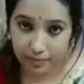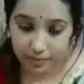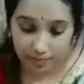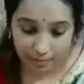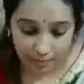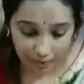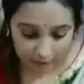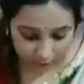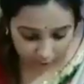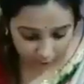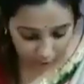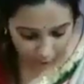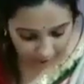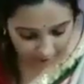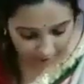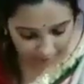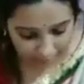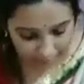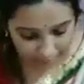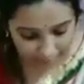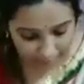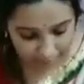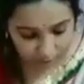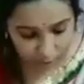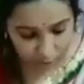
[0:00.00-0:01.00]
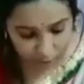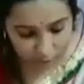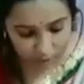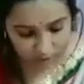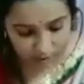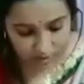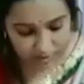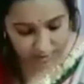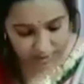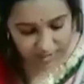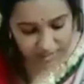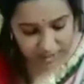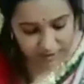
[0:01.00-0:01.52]
But what happened? Who
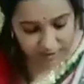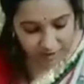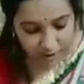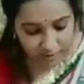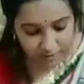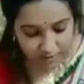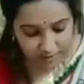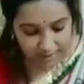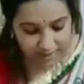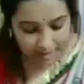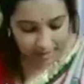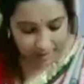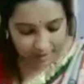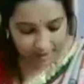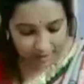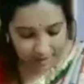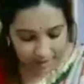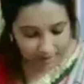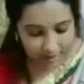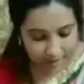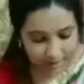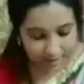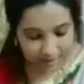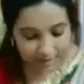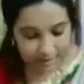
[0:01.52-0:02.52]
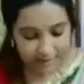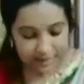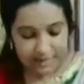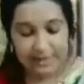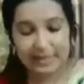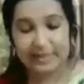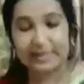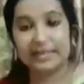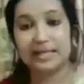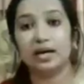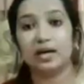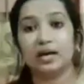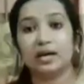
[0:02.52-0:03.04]
was missing from there? The
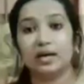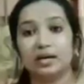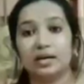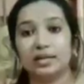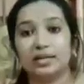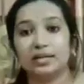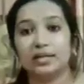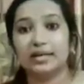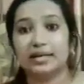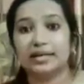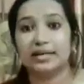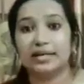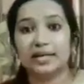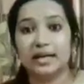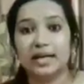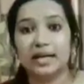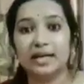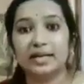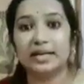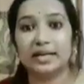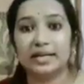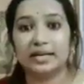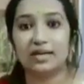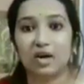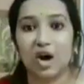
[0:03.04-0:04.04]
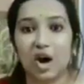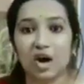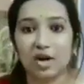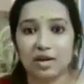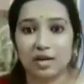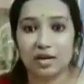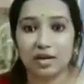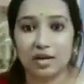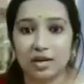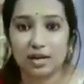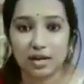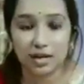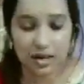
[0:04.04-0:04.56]
deer. The deer did
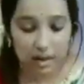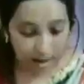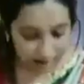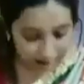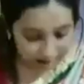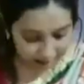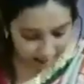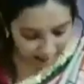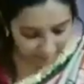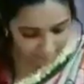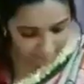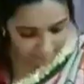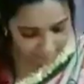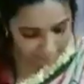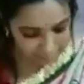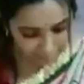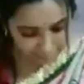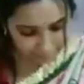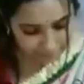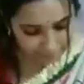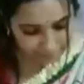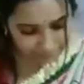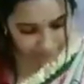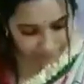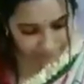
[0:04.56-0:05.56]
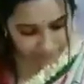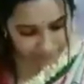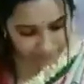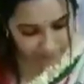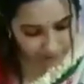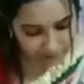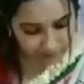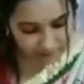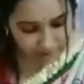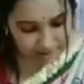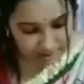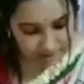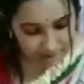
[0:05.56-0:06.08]
not come.
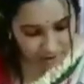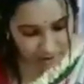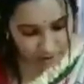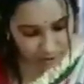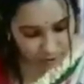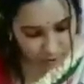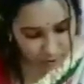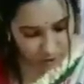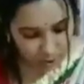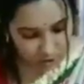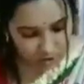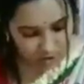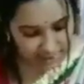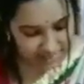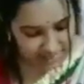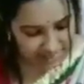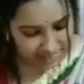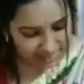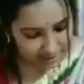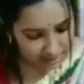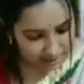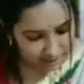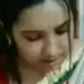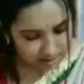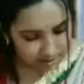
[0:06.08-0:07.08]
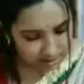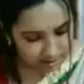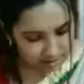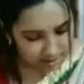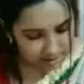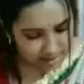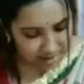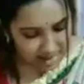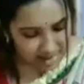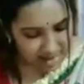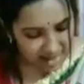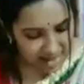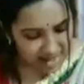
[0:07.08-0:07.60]
The crow said,
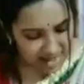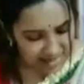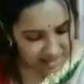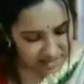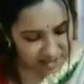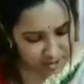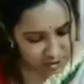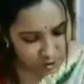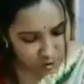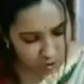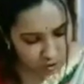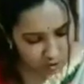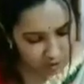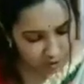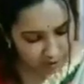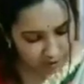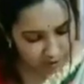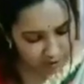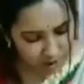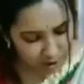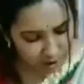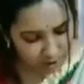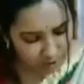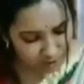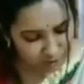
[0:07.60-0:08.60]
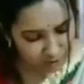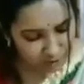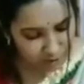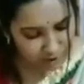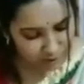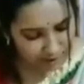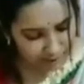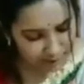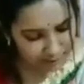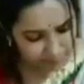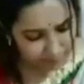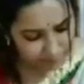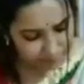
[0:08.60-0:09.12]
I took around for
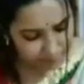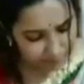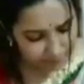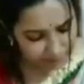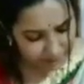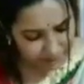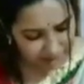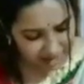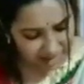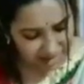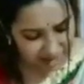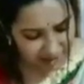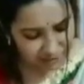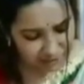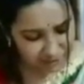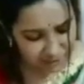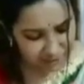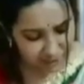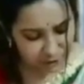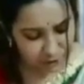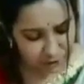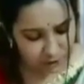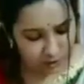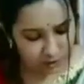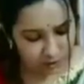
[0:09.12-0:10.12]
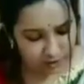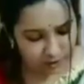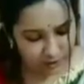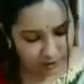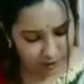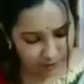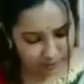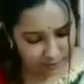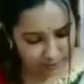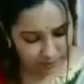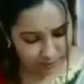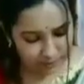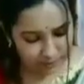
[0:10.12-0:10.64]
him and flew away.